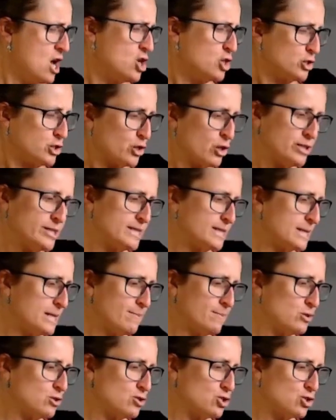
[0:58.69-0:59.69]
Don't skimp
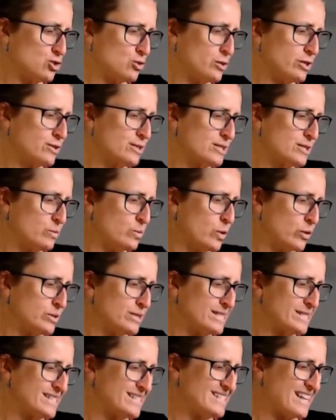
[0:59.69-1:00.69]
on your sugar because it won't
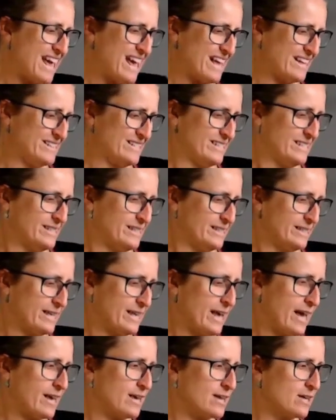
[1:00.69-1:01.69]
set,
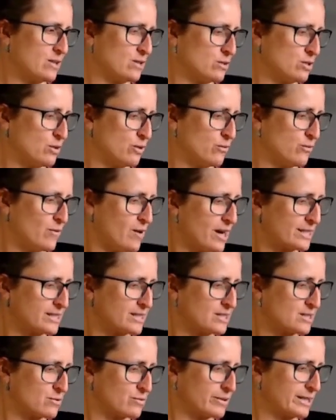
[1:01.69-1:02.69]
okay? You'll find
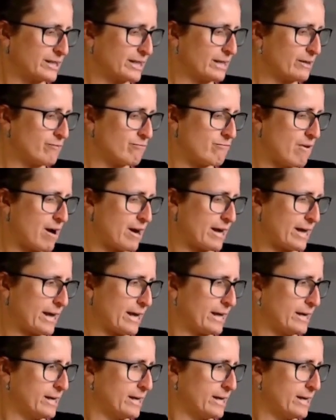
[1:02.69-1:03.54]
it's really runny.